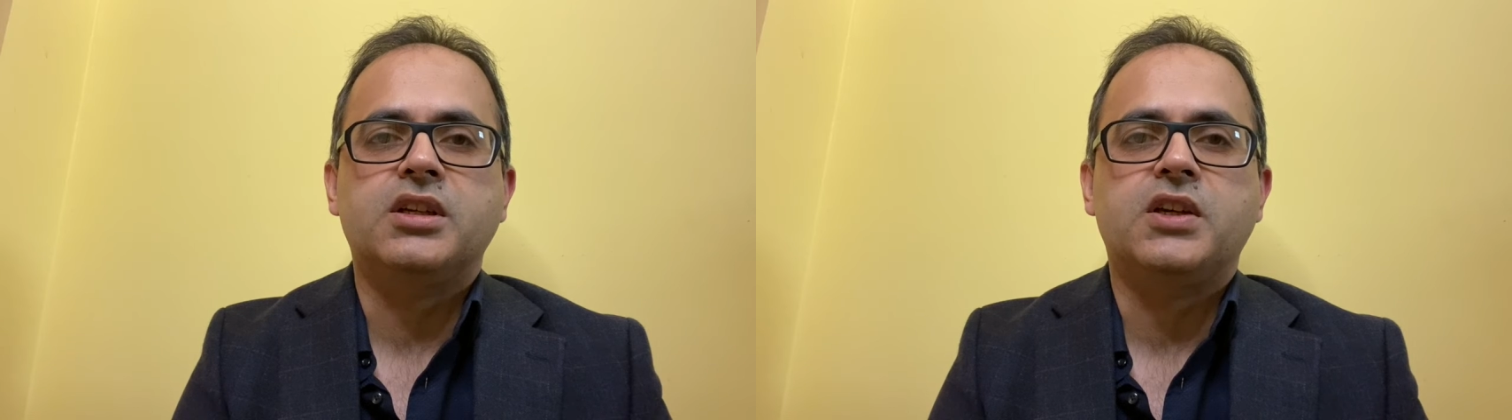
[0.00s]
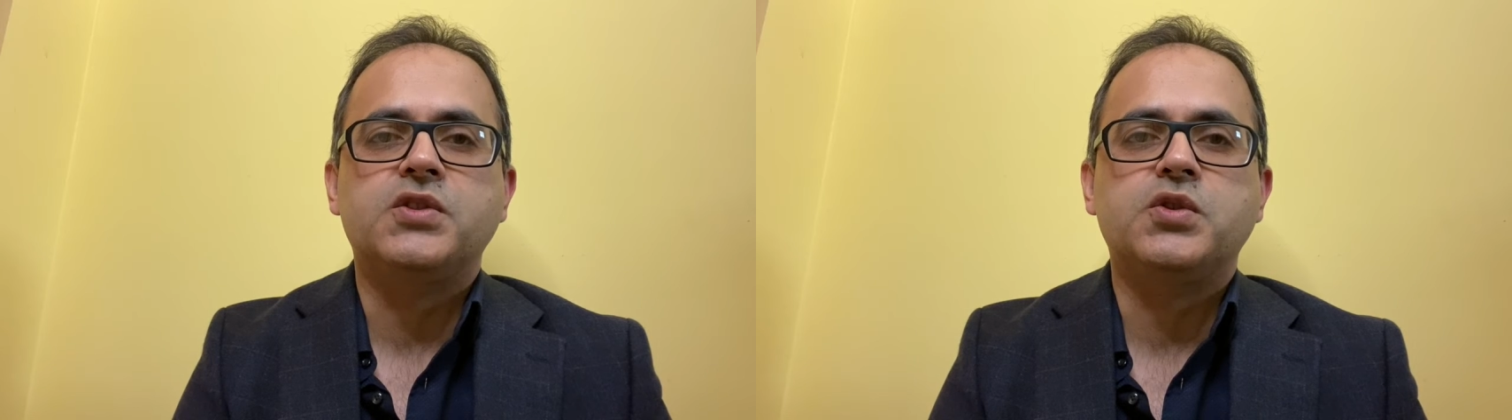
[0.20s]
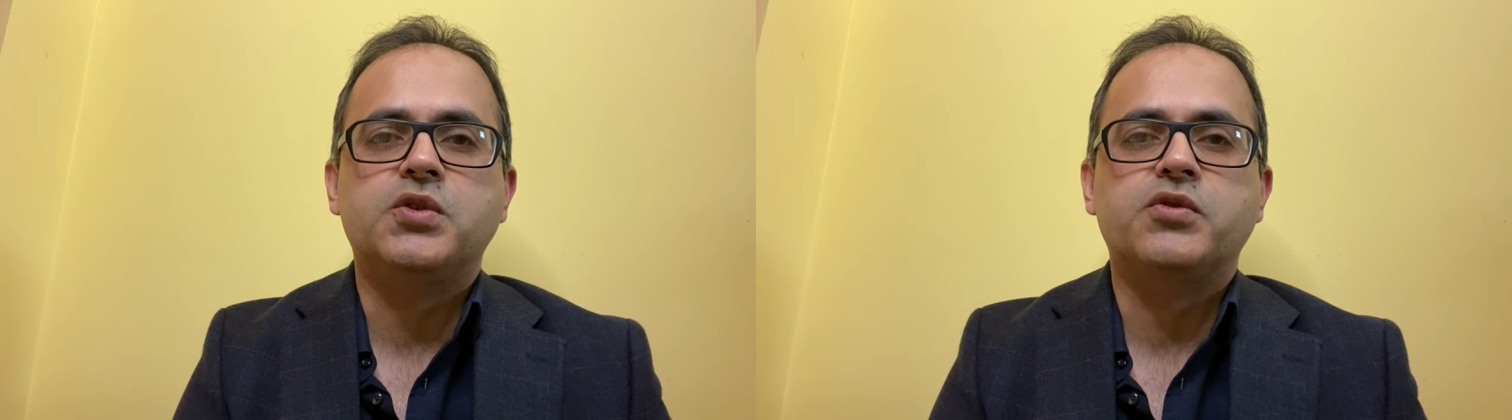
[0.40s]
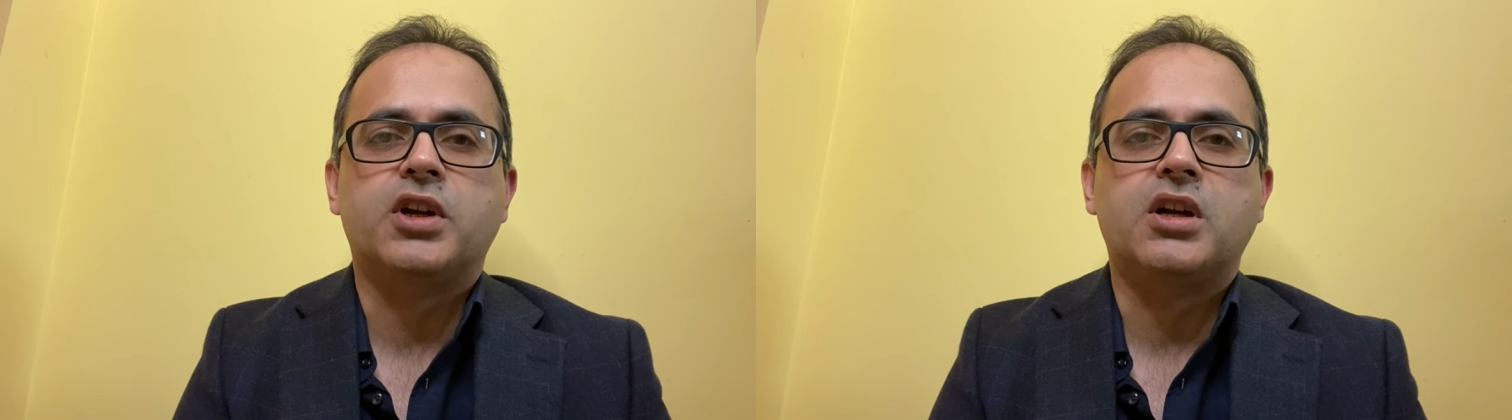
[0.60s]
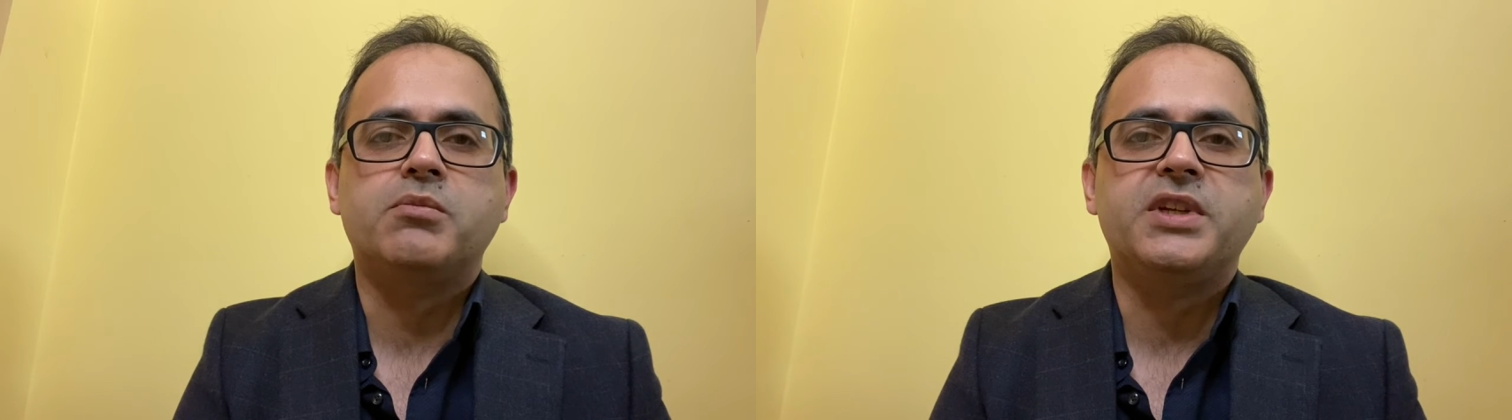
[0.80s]
is used for
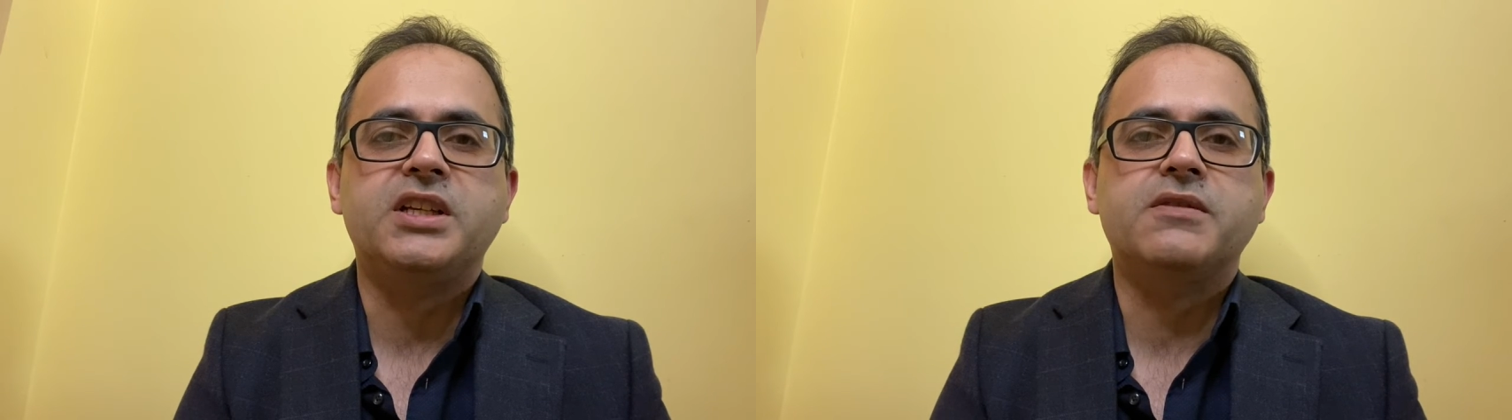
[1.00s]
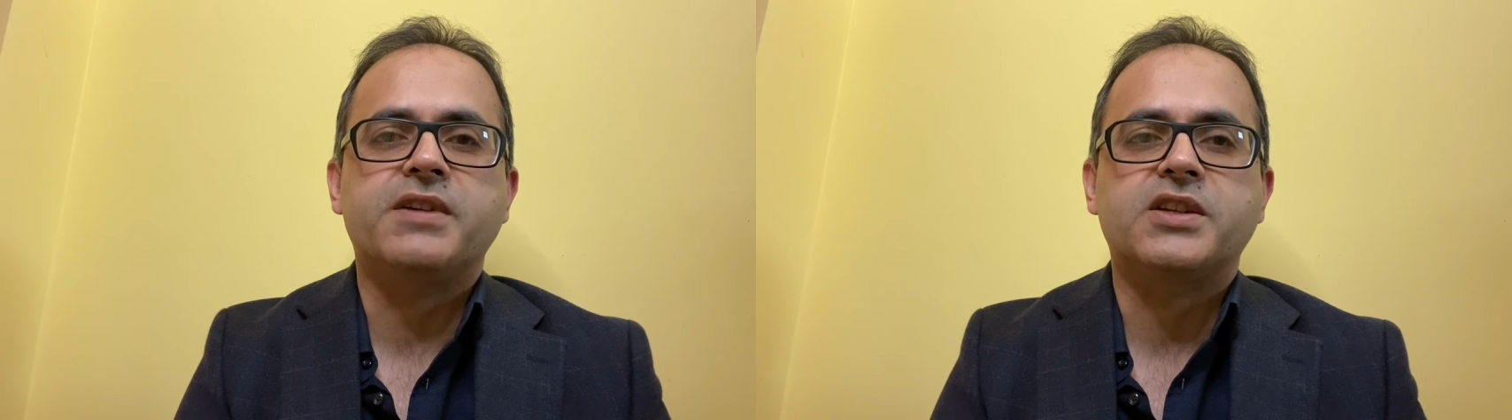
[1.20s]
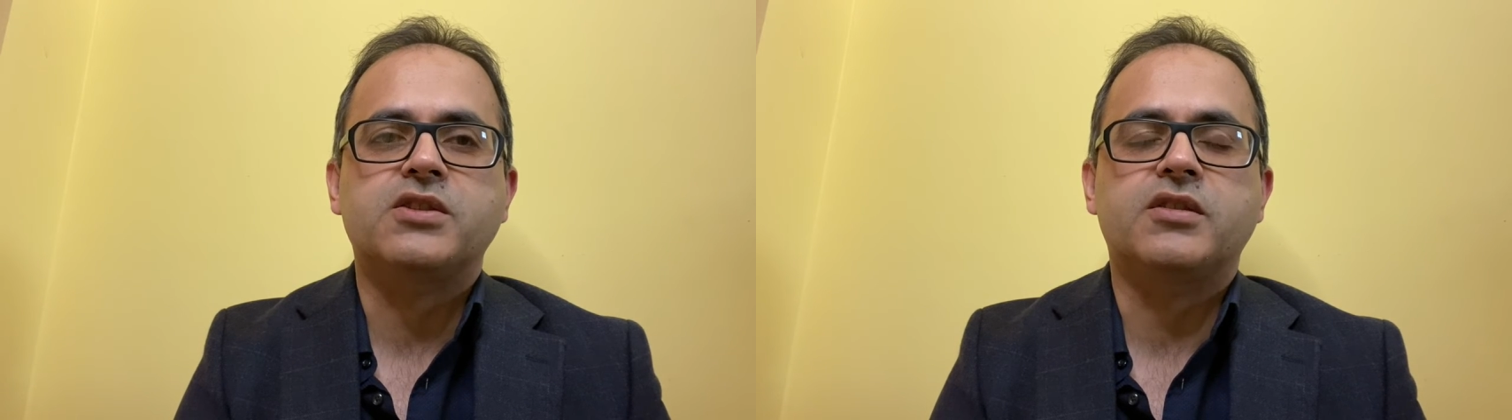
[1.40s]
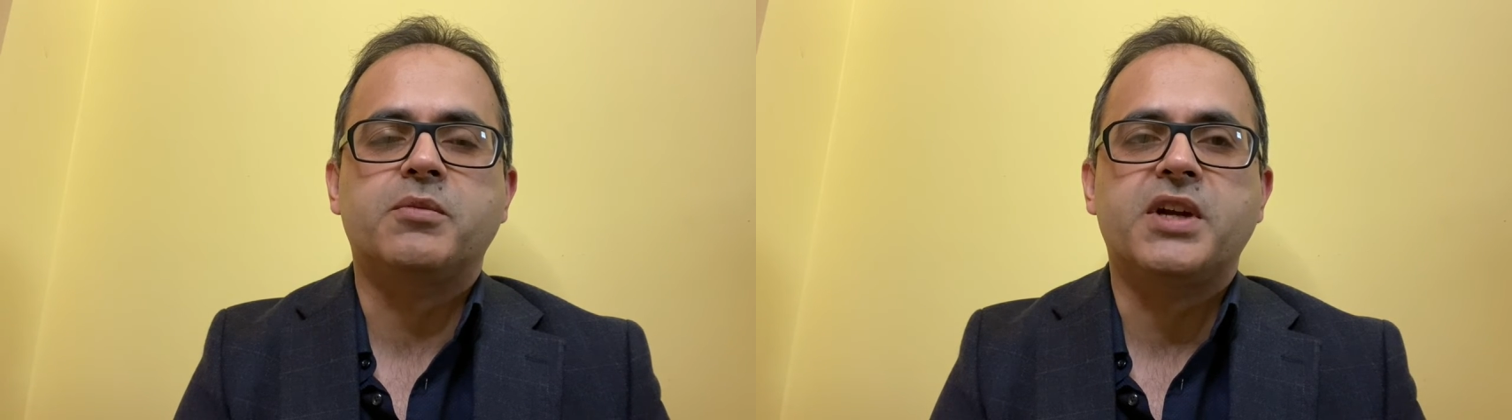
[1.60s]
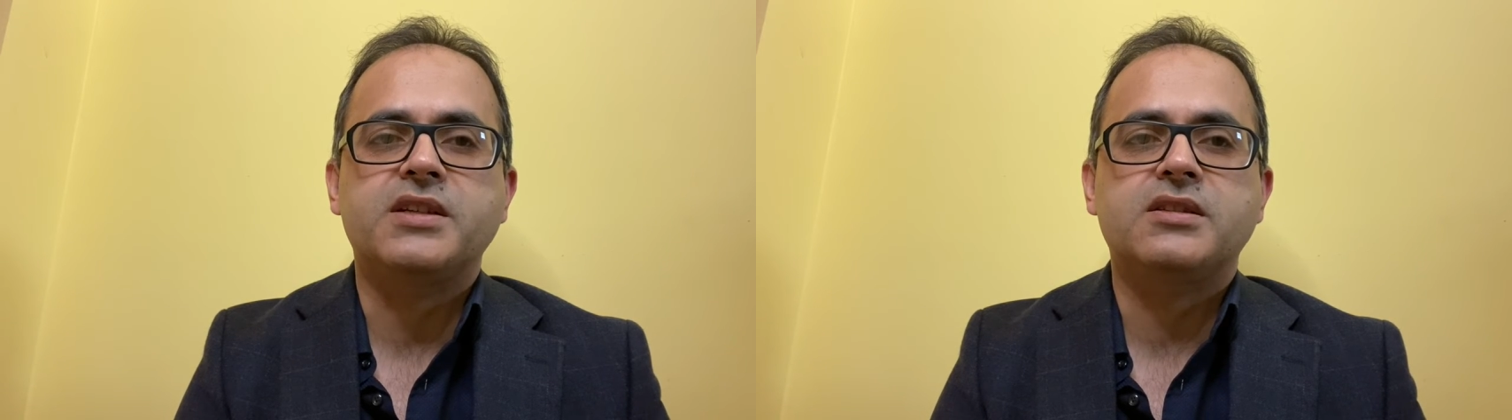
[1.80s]
complete defects of the
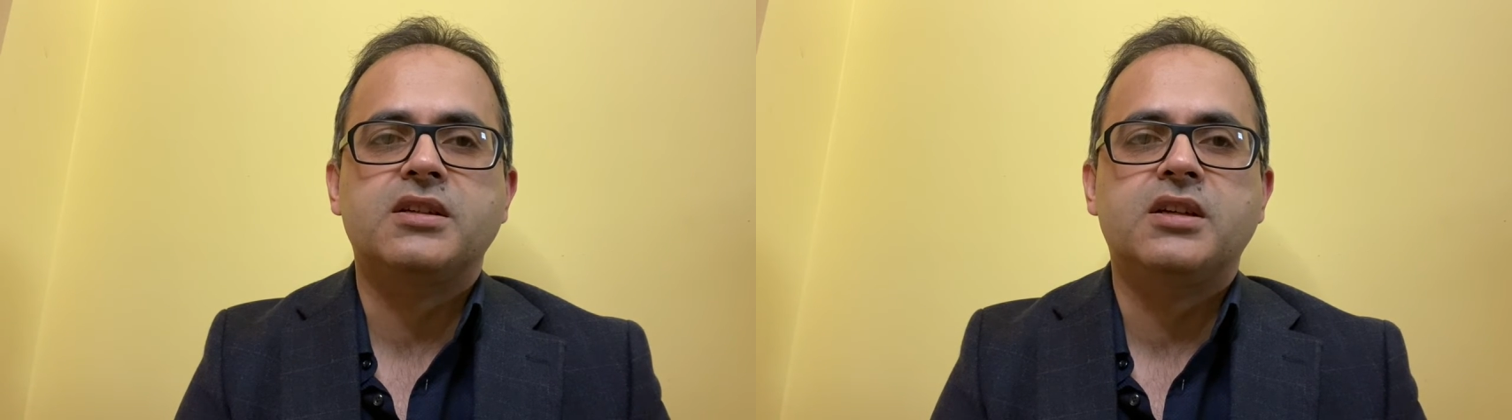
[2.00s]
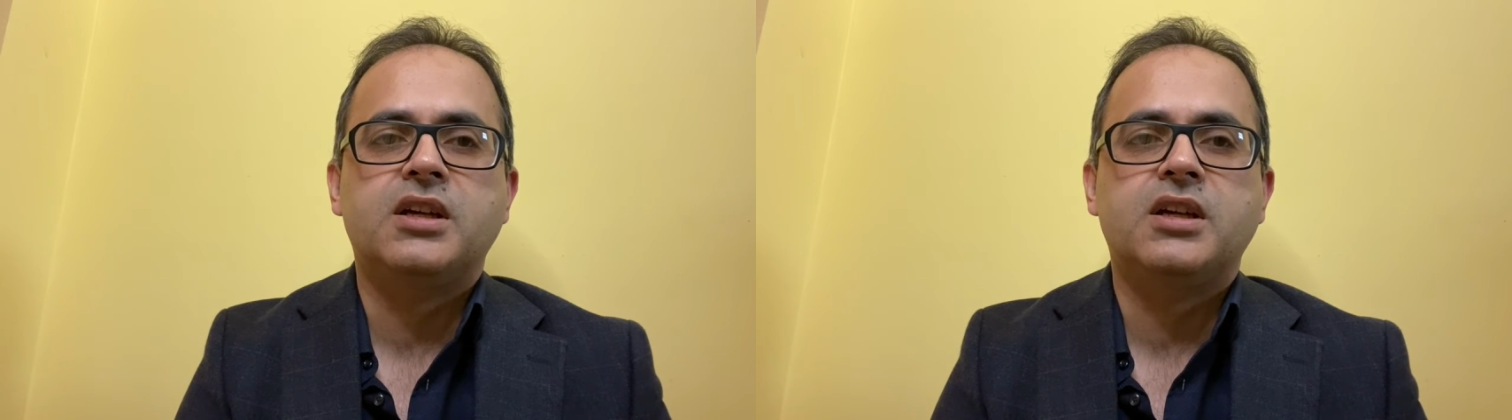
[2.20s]
breast